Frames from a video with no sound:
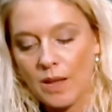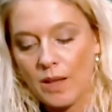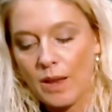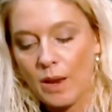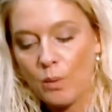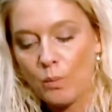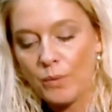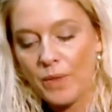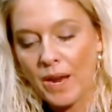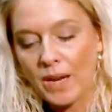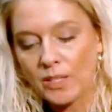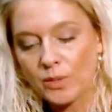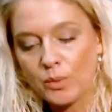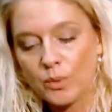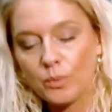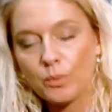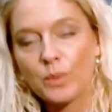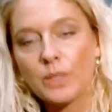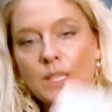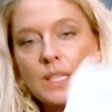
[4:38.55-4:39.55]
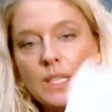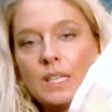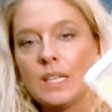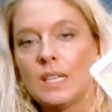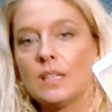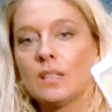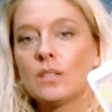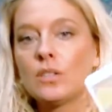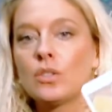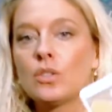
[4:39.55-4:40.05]
And that's what really
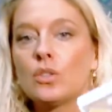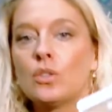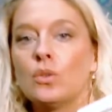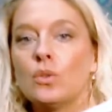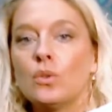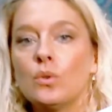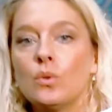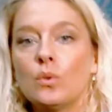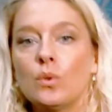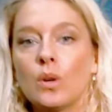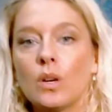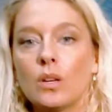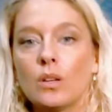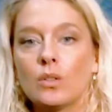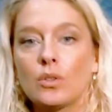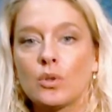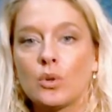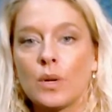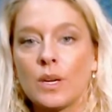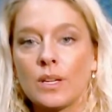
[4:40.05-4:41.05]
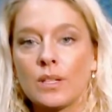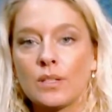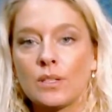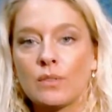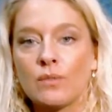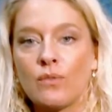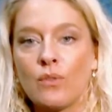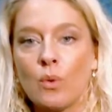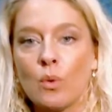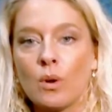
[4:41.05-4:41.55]
needs to
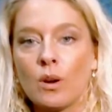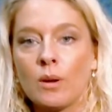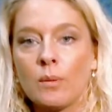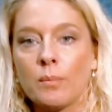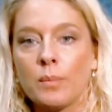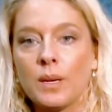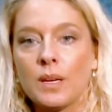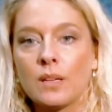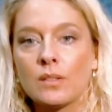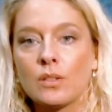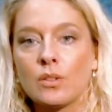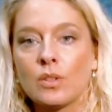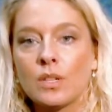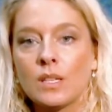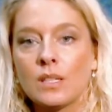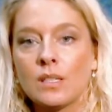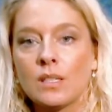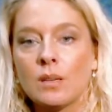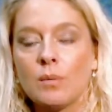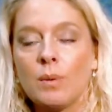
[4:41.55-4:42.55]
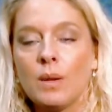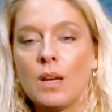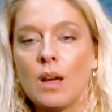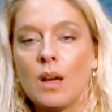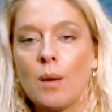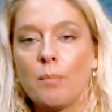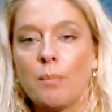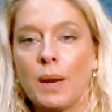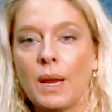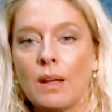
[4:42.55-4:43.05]
transform, because there needs to be
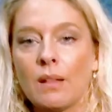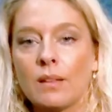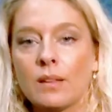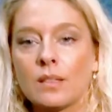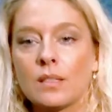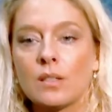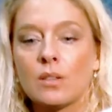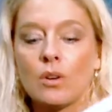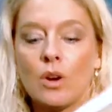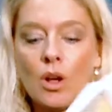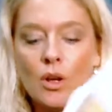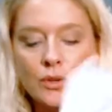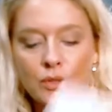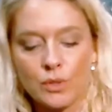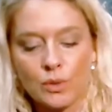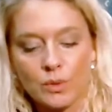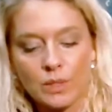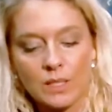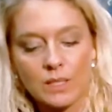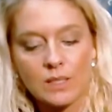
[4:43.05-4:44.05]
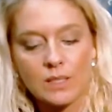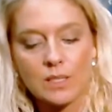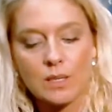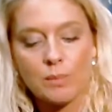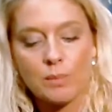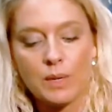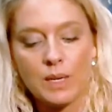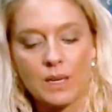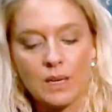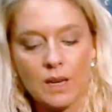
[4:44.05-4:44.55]
a balance. There also needs to
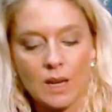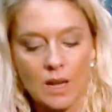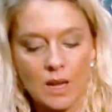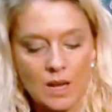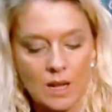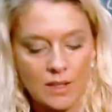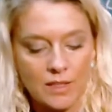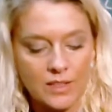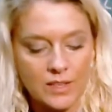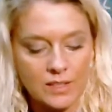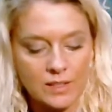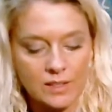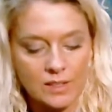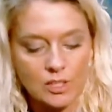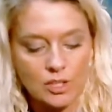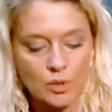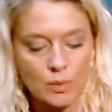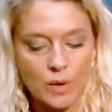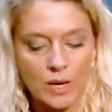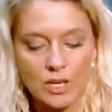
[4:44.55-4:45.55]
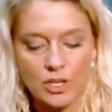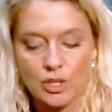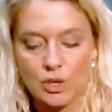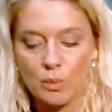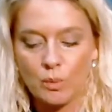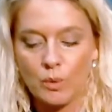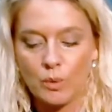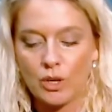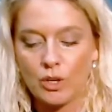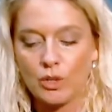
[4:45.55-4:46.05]
be this situation
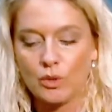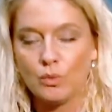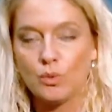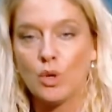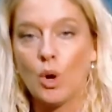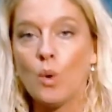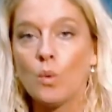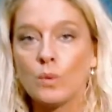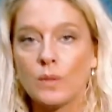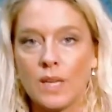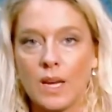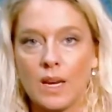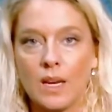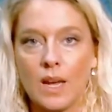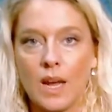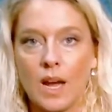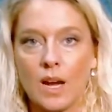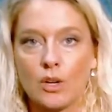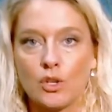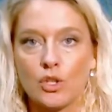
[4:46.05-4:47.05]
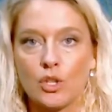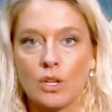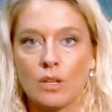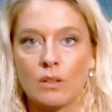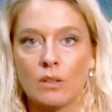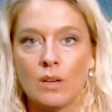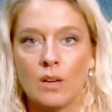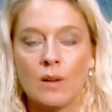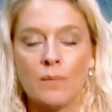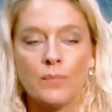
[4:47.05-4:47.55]
where you don't take action.
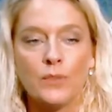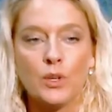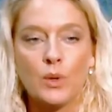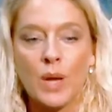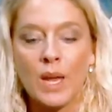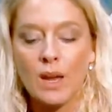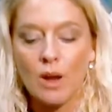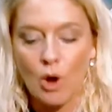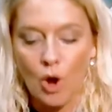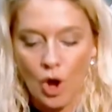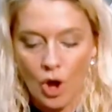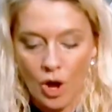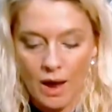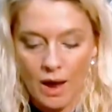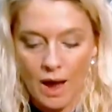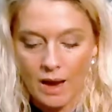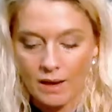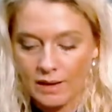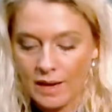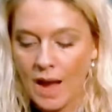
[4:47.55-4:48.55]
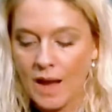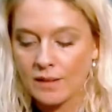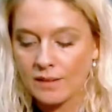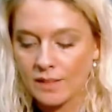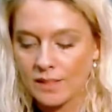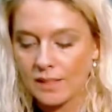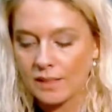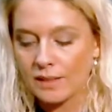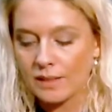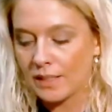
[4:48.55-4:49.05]
You can't
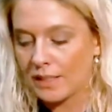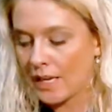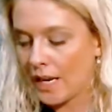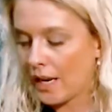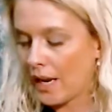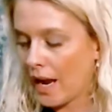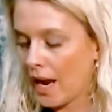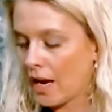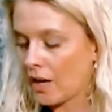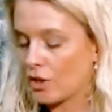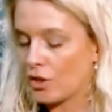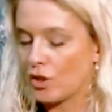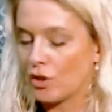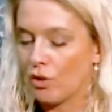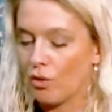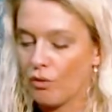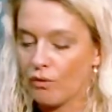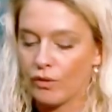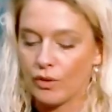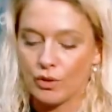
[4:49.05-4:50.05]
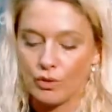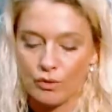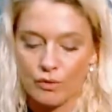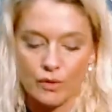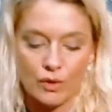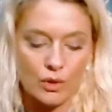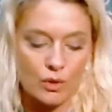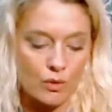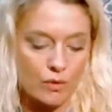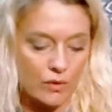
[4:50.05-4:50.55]
constantly take action over and over
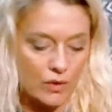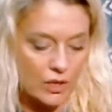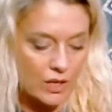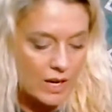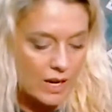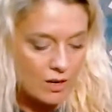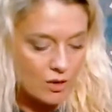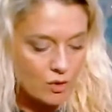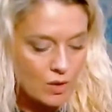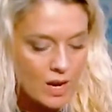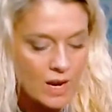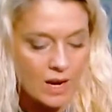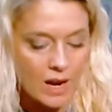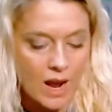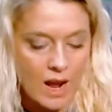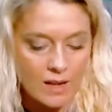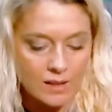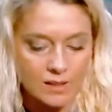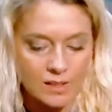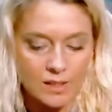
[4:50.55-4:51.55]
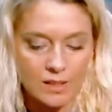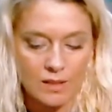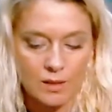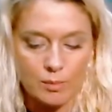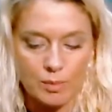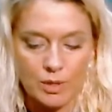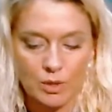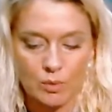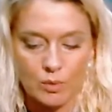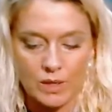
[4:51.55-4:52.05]
and over again. You can't constantly
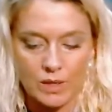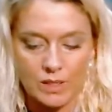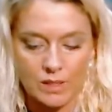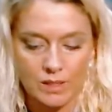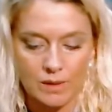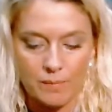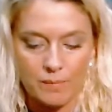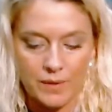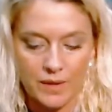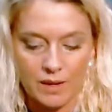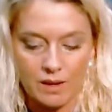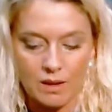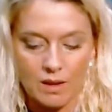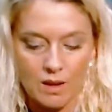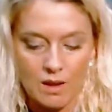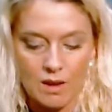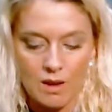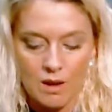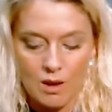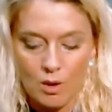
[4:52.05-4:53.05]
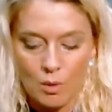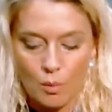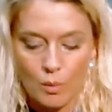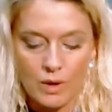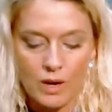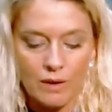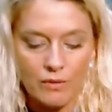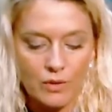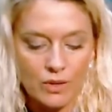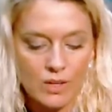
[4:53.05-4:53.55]
be doing something.
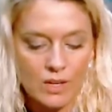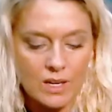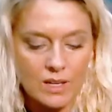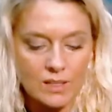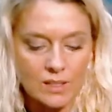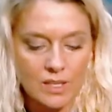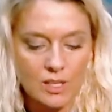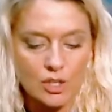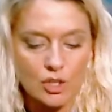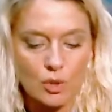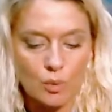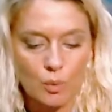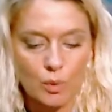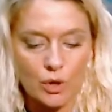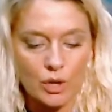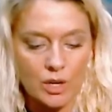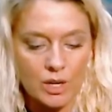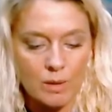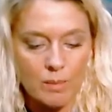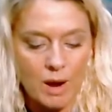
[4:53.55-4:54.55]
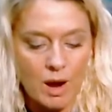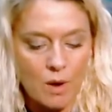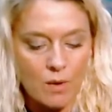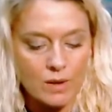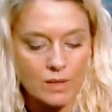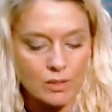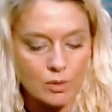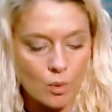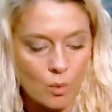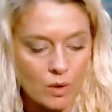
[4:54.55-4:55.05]
Whatever it is that you're worried about,
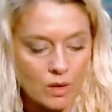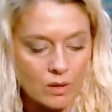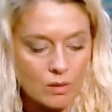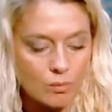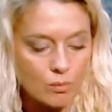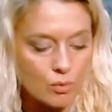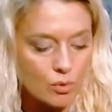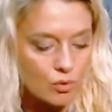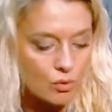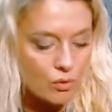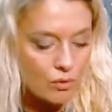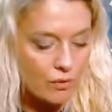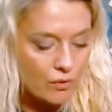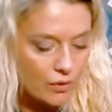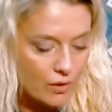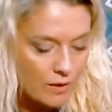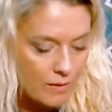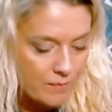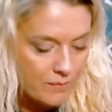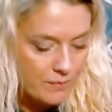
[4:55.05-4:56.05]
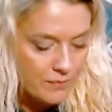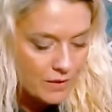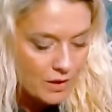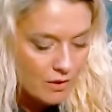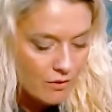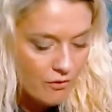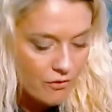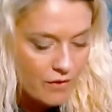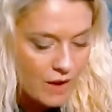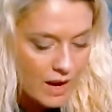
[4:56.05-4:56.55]
it's going to move
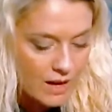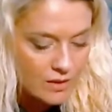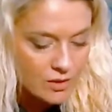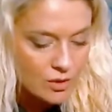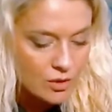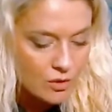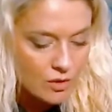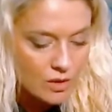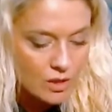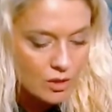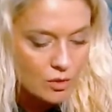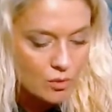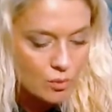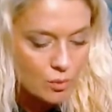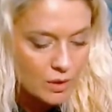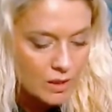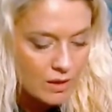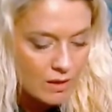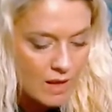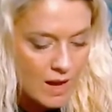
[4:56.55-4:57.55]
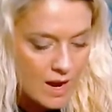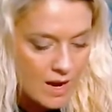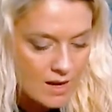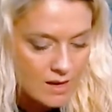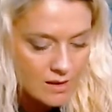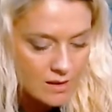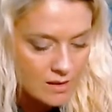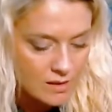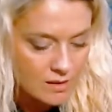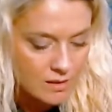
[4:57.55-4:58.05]
faster than you
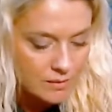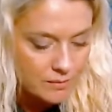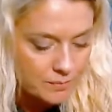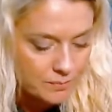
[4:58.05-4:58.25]
realize.